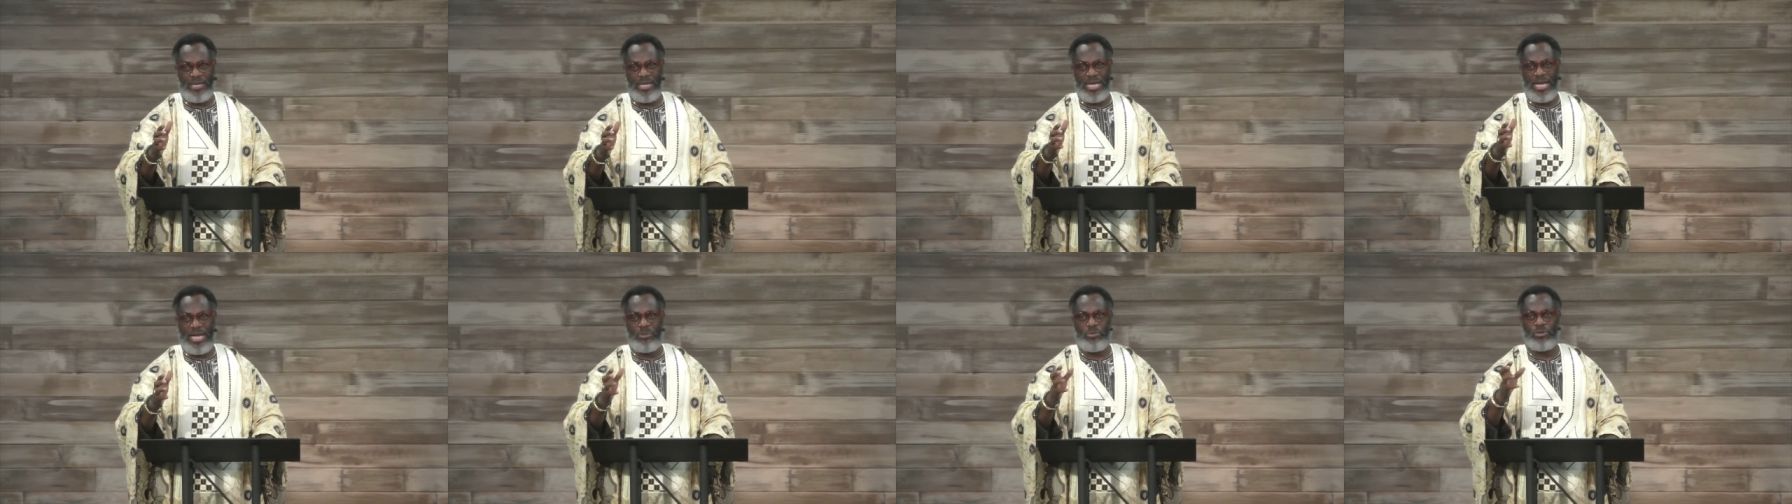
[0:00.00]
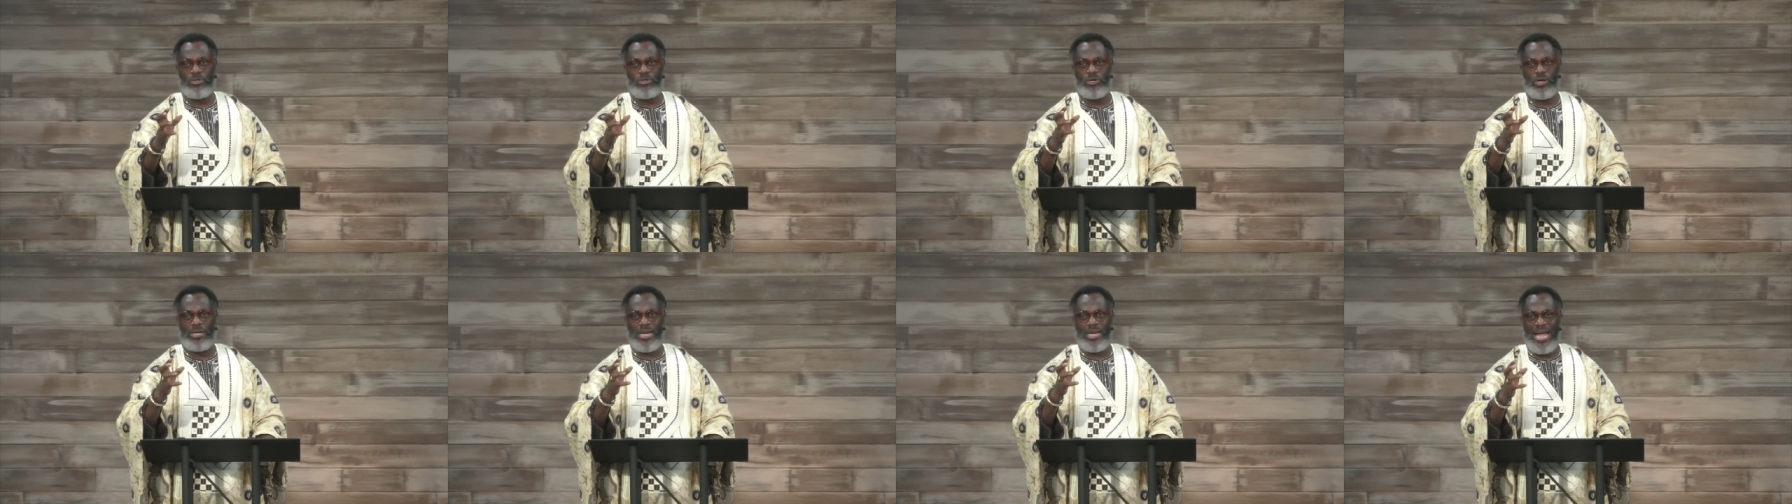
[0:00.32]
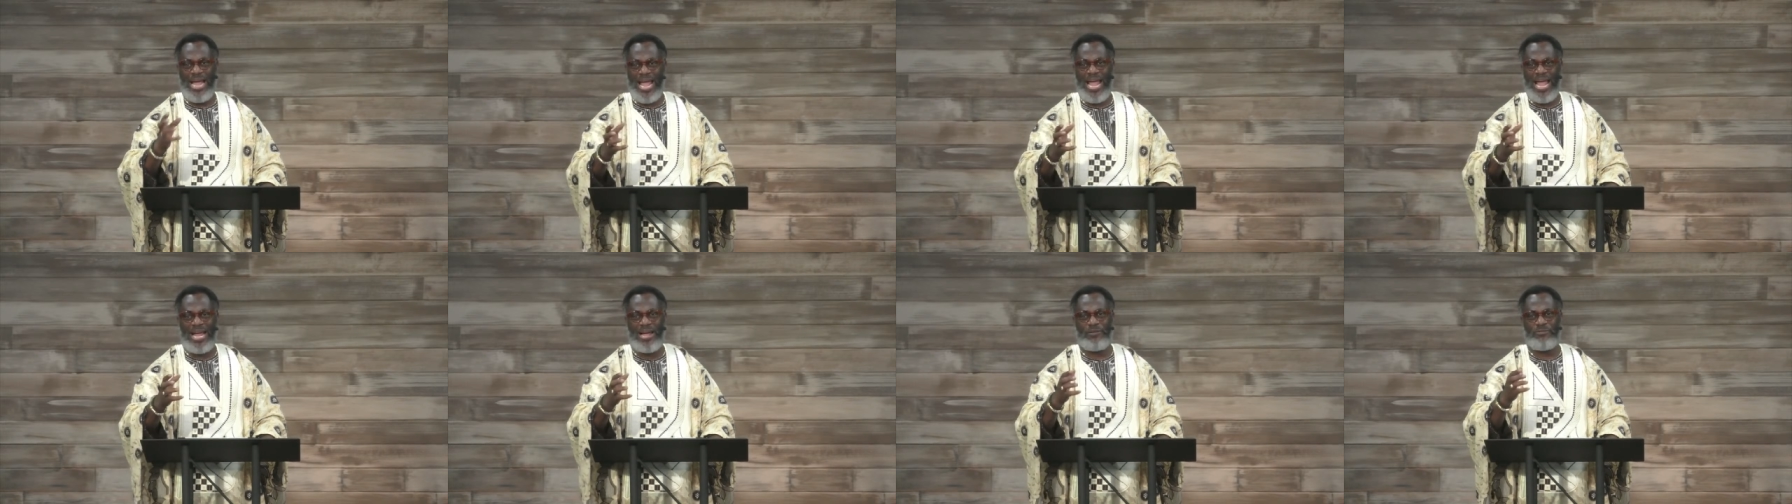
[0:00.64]
and would not
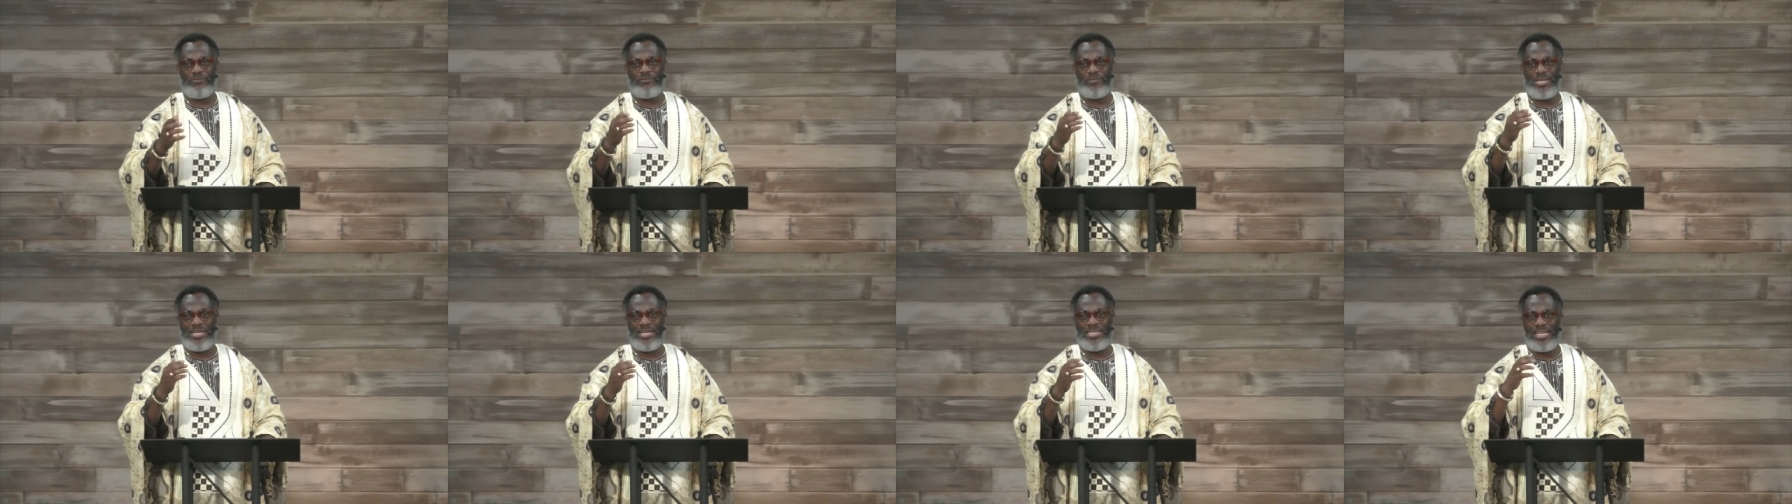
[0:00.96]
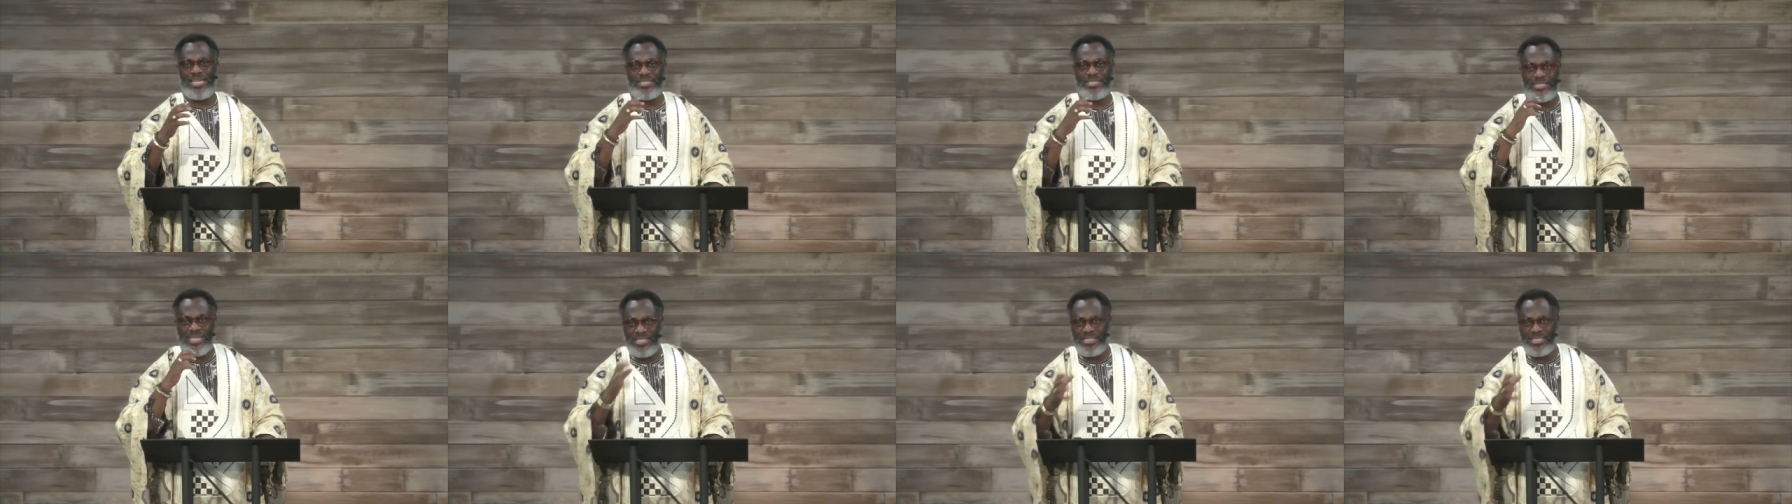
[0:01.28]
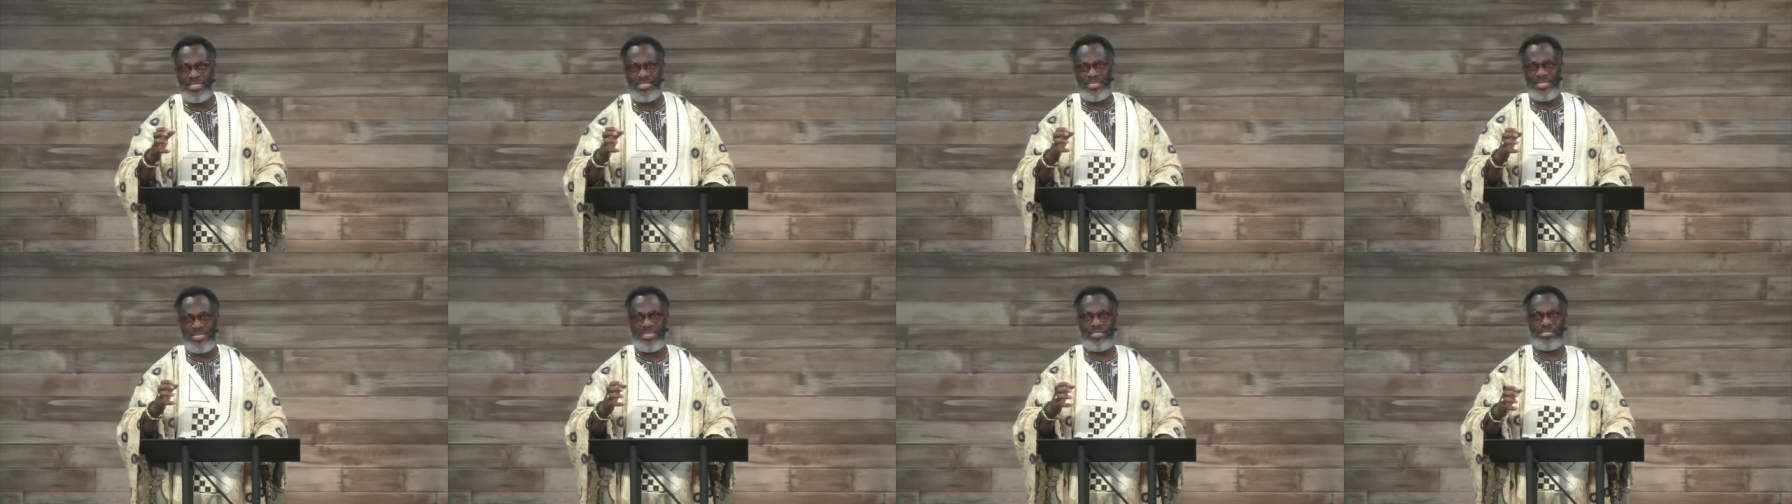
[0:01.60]
have the
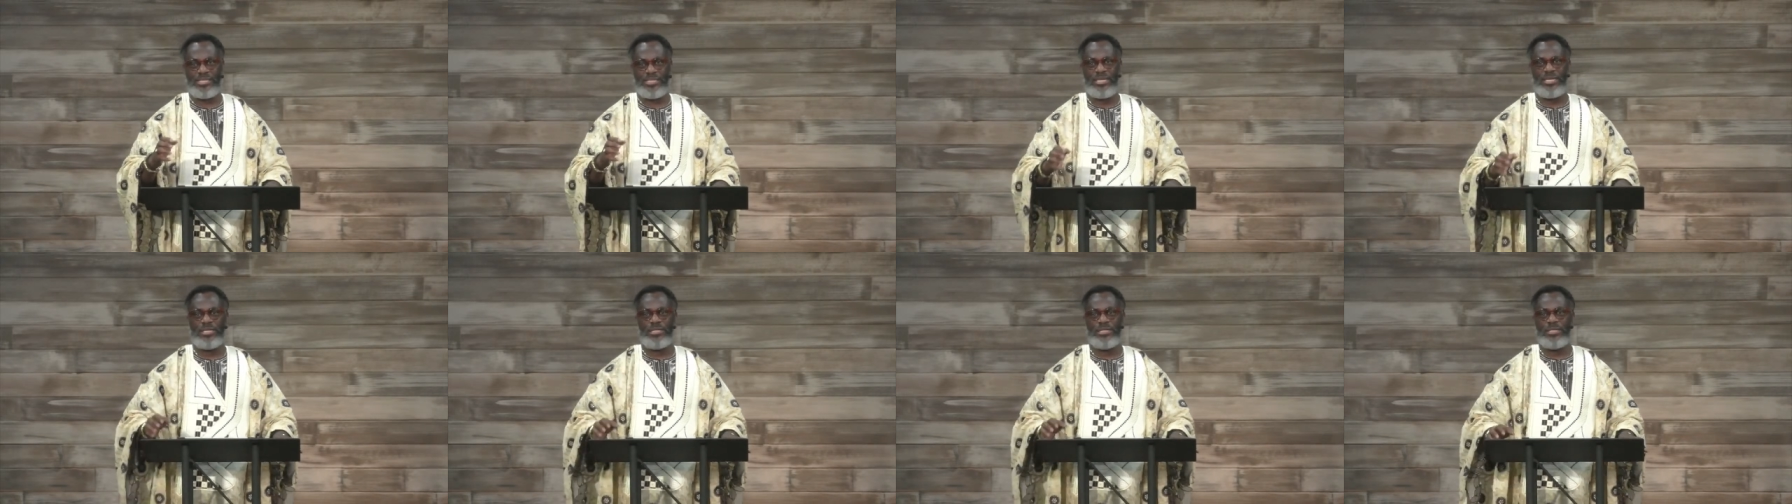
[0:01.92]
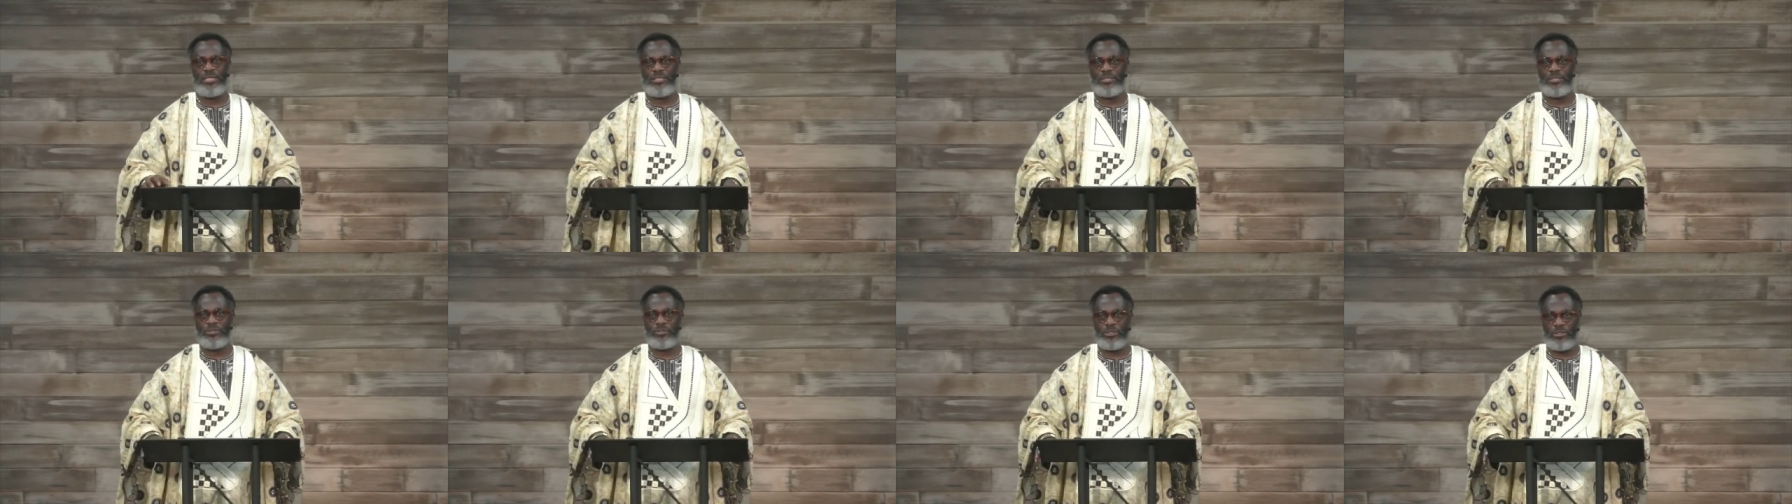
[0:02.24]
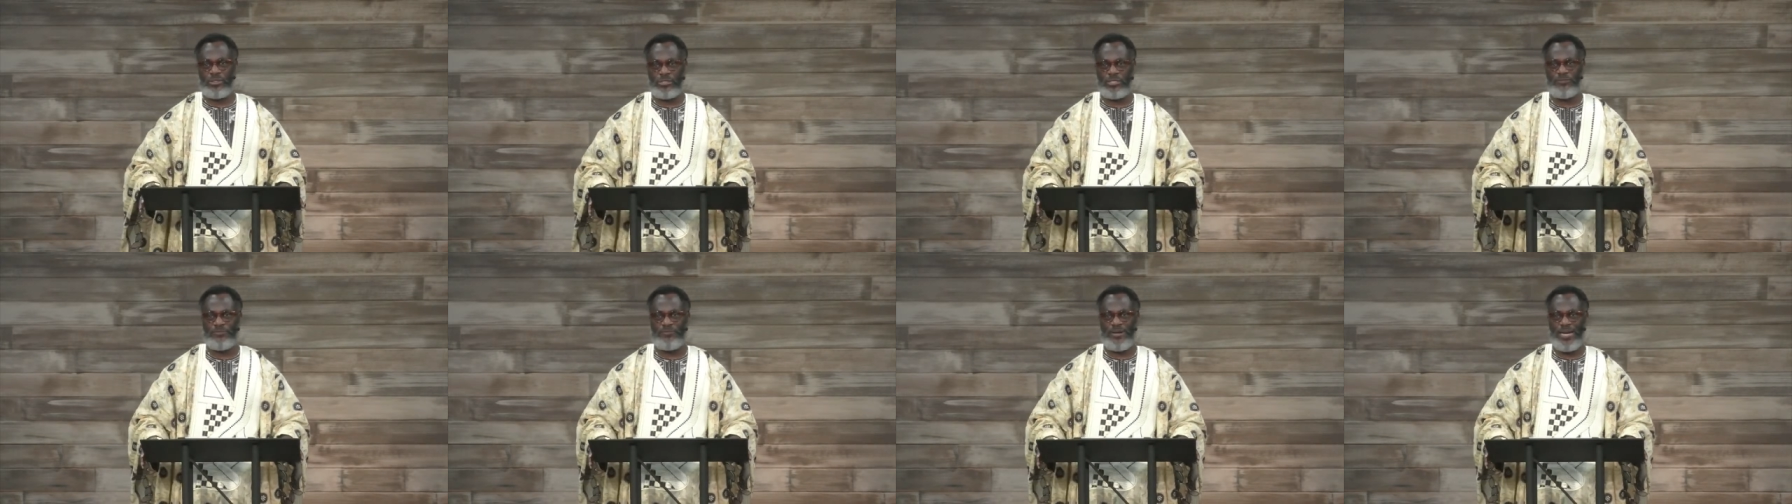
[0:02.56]
necessities to
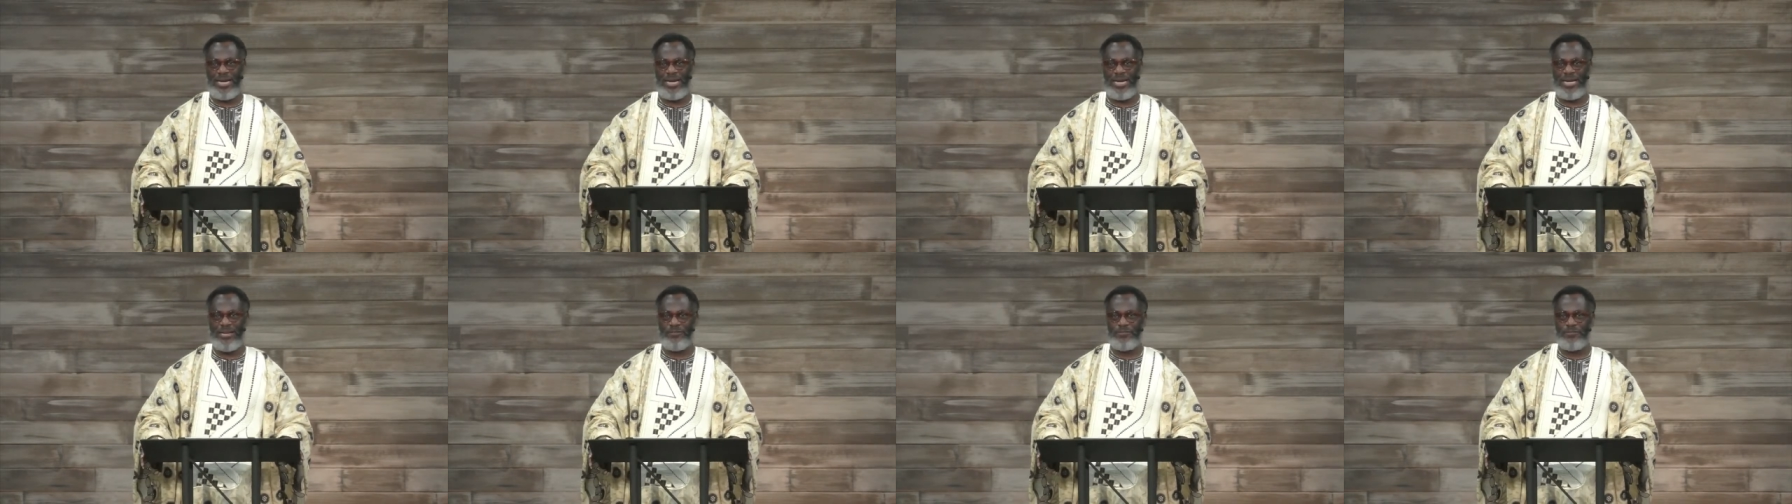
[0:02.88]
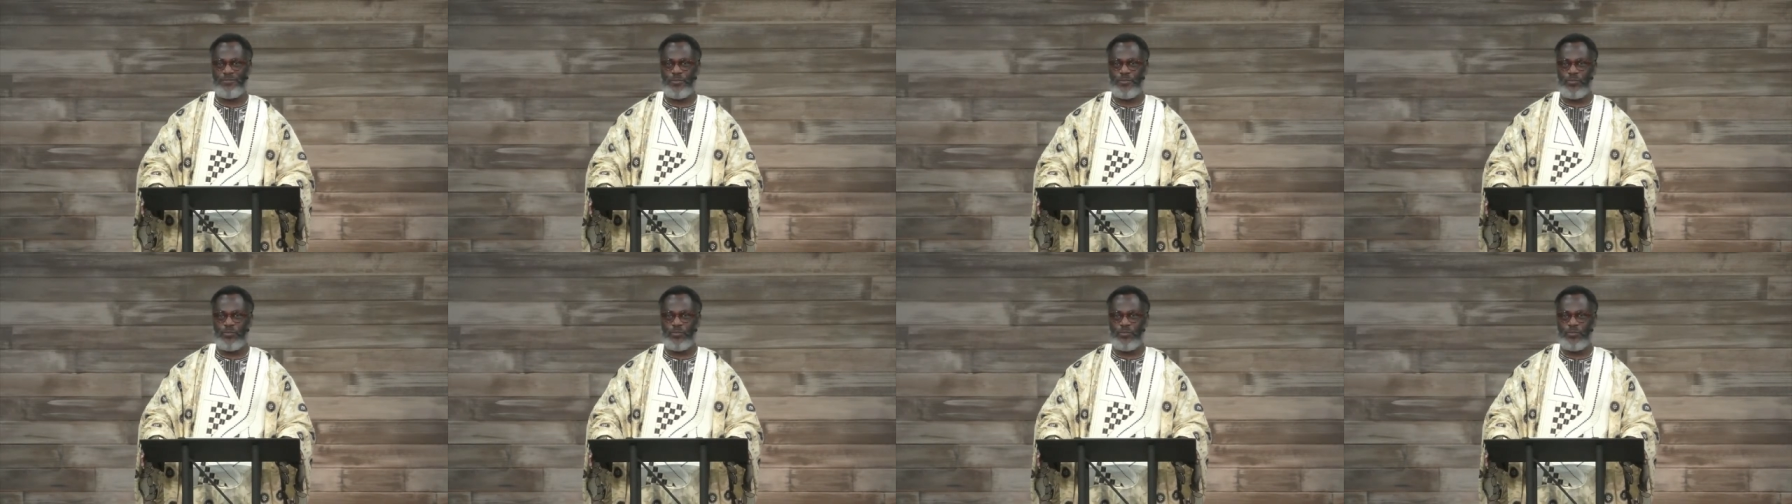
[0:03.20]
survive.